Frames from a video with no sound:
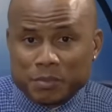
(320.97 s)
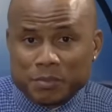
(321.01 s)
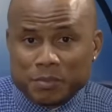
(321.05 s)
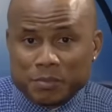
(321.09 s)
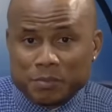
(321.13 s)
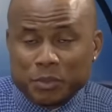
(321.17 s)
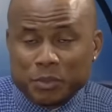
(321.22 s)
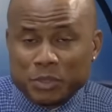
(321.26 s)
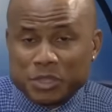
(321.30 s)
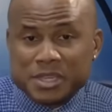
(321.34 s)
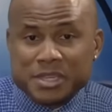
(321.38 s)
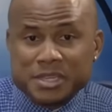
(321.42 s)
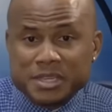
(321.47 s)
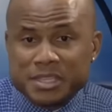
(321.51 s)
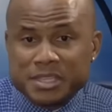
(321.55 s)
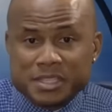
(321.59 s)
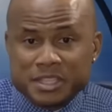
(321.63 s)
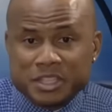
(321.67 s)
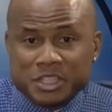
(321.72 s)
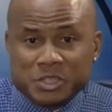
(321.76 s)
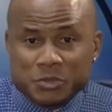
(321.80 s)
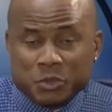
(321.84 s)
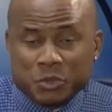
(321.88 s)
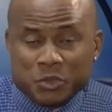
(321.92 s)
putting
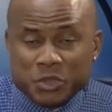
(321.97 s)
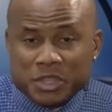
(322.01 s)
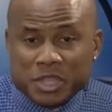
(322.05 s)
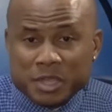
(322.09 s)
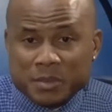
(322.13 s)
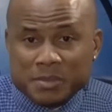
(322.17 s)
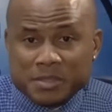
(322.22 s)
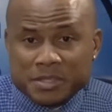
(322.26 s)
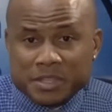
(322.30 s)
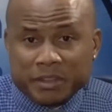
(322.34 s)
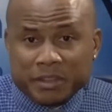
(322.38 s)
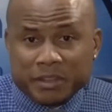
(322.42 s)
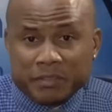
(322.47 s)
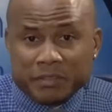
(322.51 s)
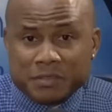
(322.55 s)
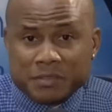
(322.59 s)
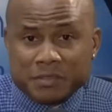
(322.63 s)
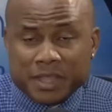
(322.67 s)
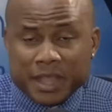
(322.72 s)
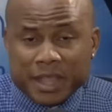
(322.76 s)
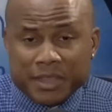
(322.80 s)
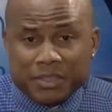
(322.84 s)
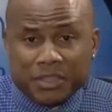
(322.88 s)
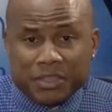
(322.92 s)
distance between
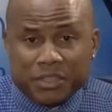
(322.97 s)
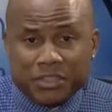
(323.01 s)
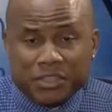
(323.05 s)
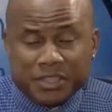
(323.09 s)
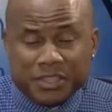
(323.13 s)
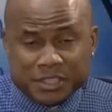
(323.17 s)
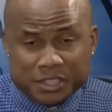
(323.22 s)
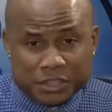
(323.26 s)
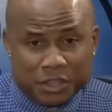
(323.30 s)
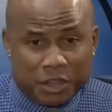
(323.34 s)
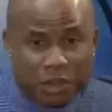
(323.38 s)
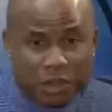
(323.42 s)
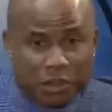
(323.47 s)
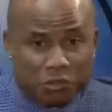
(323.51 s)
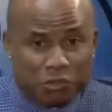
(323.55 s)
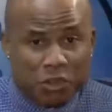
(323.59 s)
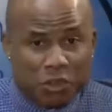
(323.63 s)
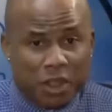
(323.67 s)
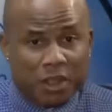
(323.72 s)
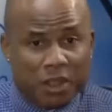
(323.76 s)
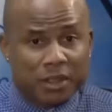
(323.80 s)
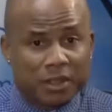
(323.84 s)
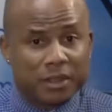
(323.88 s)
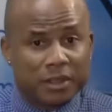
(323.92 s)
themselves and the things that are
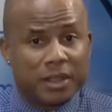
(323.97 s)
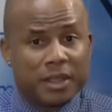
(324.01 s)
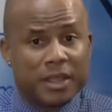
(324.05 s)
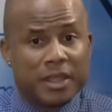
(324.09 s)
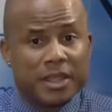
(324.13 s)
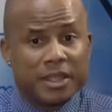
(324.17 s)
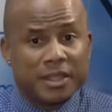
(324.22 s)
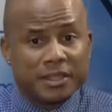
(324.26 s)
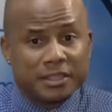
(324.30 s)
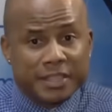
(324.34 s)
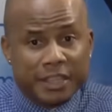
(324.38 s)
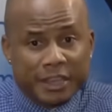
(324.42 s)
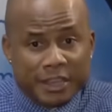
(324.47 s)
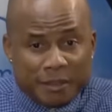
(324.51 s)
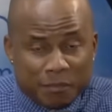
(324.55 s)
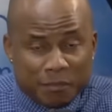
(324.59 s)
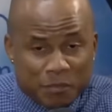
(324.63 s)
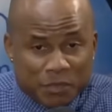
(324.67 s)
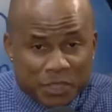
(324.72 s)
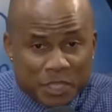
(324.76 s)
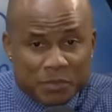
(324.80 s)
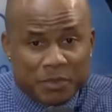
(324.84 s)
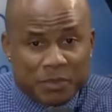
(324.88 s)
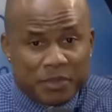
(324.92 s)
wrong, telling
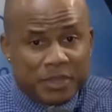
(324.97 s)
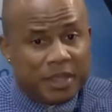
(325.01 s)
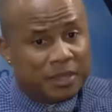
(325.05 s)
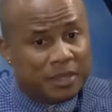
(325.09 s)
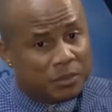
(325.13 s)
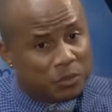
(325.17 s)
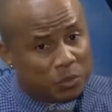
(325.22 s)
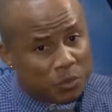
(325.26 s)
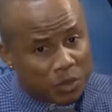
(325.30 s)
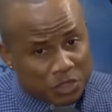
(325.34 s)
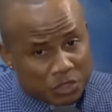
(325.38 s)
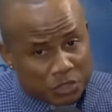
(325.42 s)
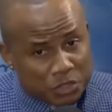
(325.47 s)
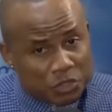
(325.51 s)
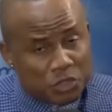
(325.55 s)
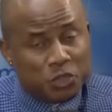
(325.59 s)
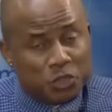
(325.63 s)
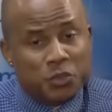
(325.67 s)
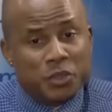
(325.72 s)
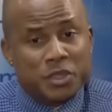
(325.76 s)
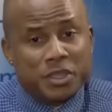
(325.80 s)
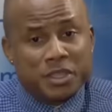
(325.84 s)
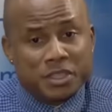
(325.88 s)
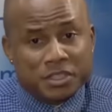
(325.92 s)
people that what you're
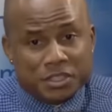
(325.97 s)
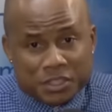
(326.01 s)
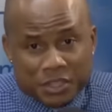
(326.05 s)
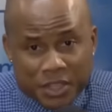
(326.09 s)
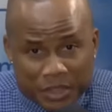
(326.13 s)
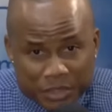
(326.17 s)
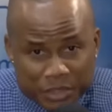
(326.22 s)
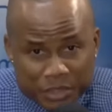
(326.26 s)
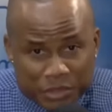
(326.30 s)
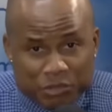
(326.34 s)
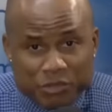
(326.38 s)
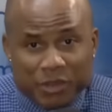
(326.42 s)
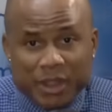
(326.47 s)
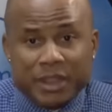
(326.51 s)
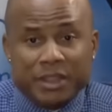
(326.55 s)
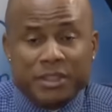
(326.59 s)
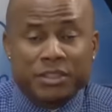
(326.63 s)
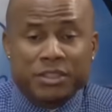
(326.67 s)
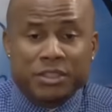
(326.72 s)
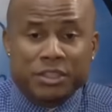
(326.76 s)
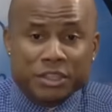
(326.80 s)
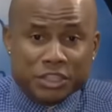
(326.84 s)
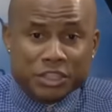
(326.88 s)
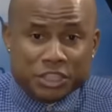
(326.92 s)
doing is not the right
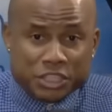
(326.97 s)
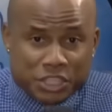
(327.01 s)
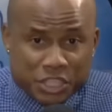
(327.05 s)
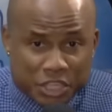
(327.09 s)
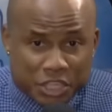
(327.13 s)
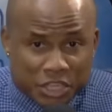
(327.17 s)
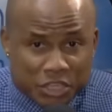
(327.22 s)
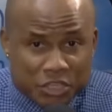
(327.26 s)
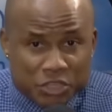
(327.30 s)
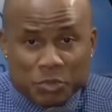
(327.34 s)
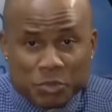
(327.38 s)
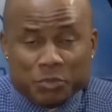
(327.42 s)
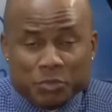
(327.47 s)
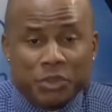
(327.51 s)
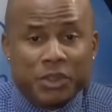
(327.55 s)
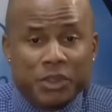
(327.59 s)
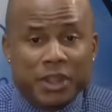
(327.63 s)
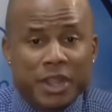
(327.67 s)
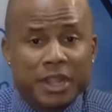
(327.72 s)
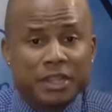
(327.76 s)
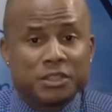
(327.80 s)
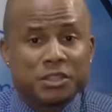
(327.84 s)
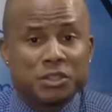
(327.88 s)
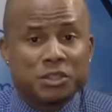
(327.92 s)
thing. Change up
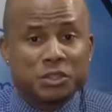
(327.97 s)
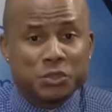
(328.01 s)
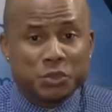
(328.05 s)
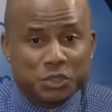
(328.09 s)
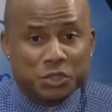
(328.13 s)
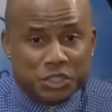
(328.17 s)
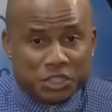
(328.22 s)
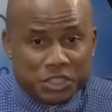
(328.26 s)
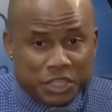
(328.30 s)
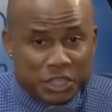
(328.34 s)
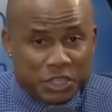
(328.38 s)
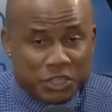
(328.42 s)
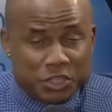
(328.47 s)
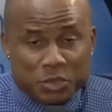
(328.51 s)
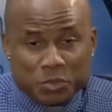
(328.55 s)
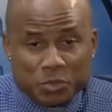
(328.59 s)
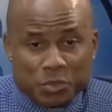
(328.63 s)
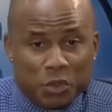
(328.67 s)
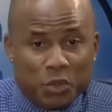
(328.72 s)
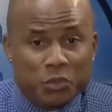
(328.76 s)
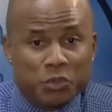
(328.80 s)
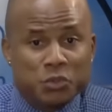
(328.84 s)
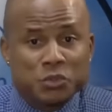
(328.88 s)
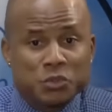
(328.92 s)
your attitude, change up
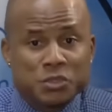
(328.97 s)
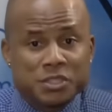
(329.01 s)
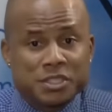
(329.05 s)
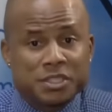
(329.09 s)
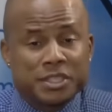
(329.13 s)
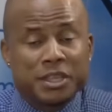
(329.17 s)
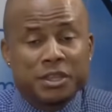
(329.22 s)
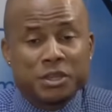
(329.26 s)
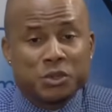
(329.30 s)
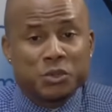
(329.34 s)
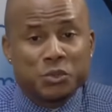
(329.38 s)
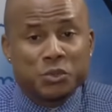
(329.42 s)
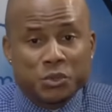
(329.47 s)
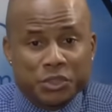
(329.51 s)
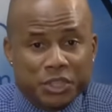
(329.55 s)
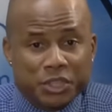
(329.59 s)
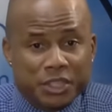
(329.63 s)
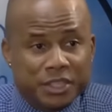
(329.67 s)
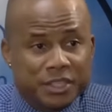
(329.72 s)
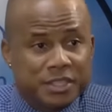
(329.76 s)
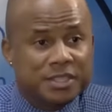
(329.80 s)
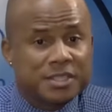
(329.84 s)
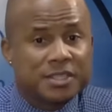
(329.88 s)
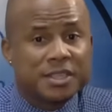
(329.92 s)
how you see and do
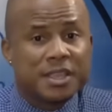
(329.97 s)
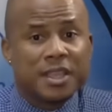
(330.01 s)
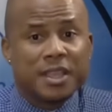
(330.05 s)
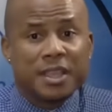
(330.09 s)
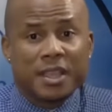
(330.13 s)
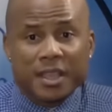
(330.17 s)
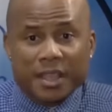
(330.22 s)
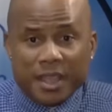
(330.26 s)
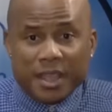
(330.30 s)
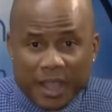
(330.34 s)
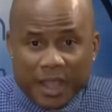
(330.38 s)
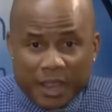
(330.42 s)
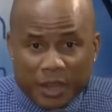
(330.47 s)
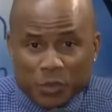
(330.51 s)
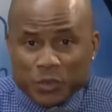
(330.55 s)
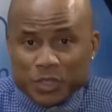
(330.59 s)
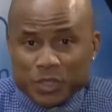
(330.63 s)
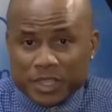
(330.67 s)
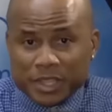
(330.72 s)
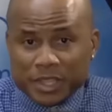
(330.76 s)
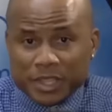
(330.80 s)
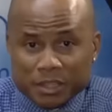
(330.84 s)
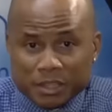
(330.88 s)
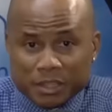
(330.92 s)
things, and
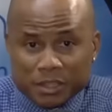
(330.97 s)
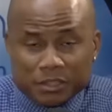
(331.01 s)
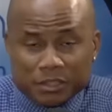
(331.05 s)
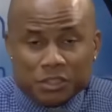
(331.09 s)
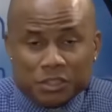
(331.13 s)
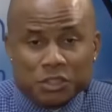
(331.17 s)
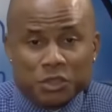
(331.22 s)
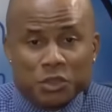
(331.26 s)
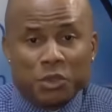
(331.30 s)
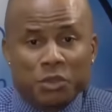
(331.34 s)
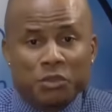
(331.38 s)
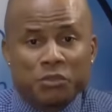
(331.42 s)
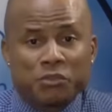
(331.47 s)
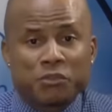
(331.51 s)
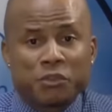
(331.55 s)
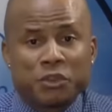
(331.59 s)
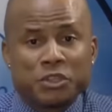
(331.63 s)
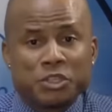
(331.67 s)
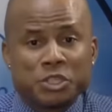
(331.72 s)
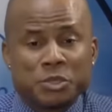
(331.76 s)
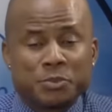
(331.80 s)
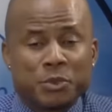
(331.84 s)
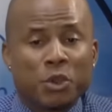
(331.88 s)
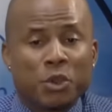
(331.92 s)
we can continue our
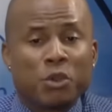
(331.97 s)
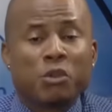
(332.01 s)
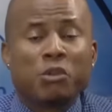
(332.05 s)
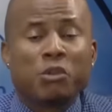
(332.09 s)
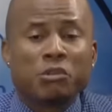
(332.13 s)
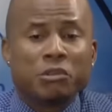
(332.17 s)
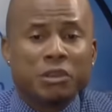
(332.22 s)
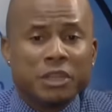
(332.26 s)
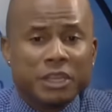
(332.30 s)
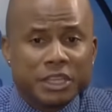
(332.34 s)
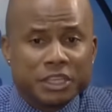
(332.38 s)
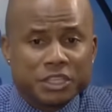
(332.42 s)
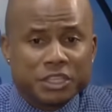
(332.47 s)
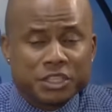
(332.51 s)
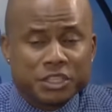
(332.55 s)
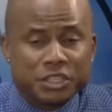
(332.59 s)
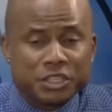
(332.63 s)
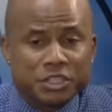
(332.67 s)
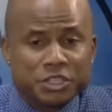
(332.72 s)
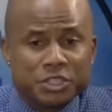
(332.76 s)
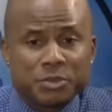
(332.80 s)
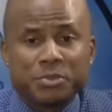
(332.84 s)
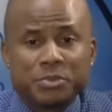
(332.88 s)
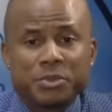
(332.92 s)
friendship or our
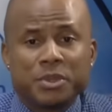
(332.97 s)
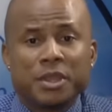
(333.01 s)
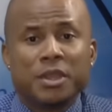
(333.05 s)
relationship.